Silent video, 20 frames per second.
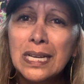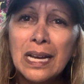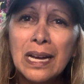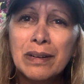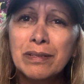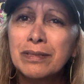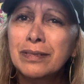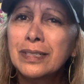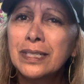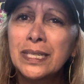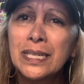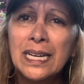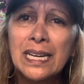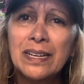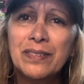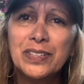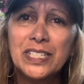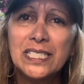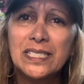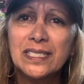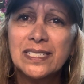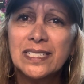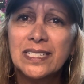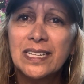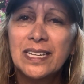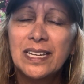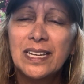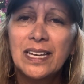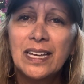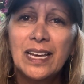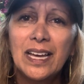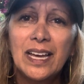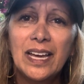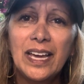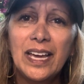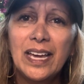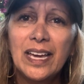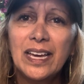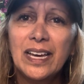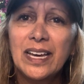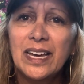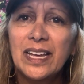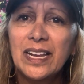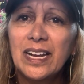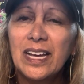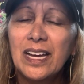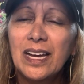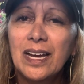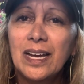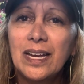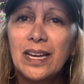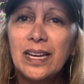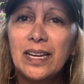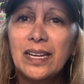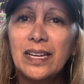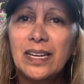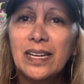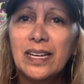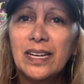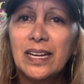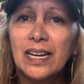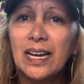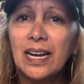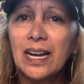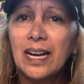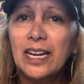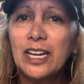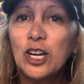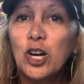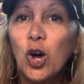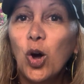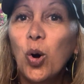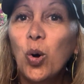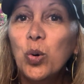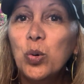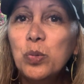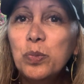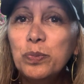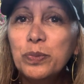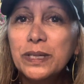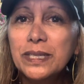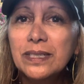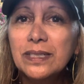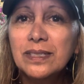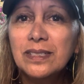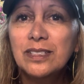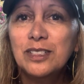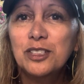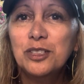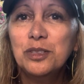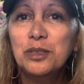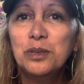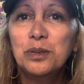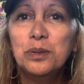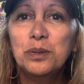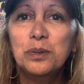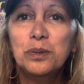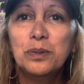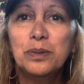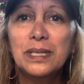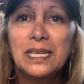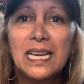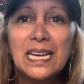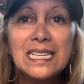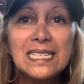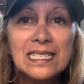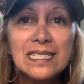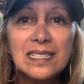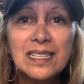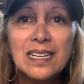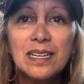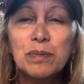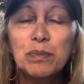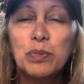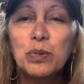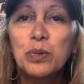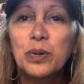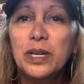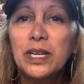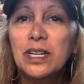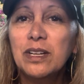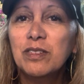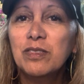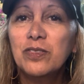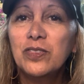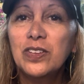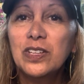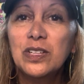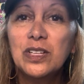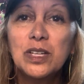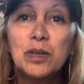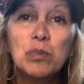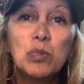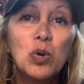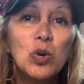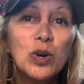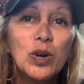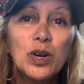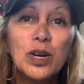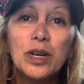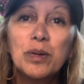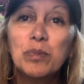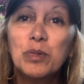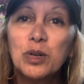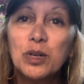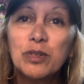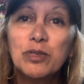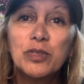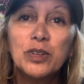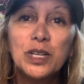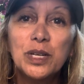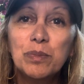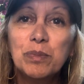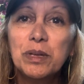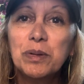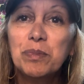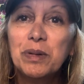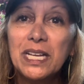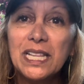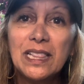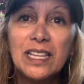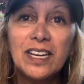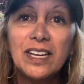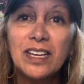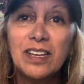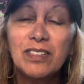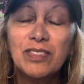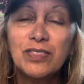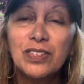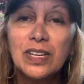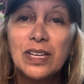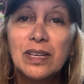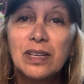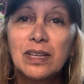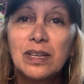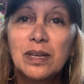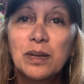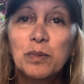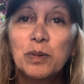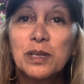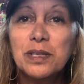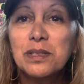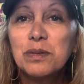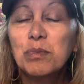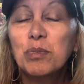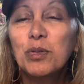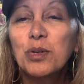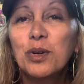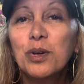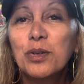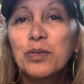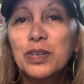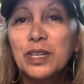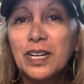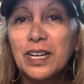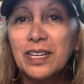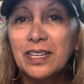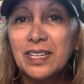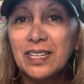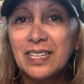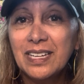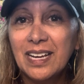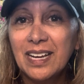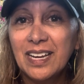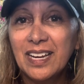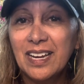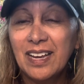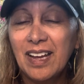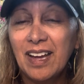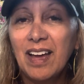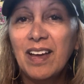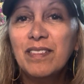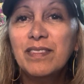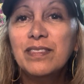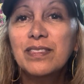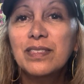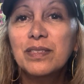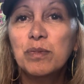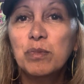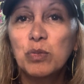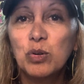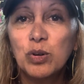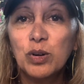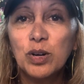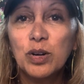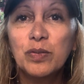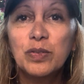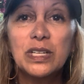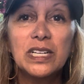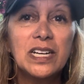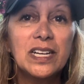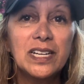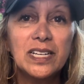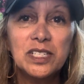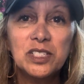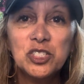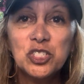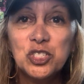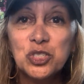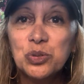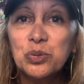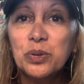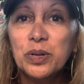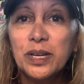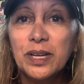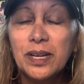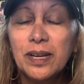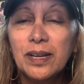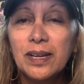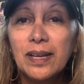I really haven't. And I hope to get to that point of feeling more and more freedom in my life. Because the more of it I have, the more of it I enjoy.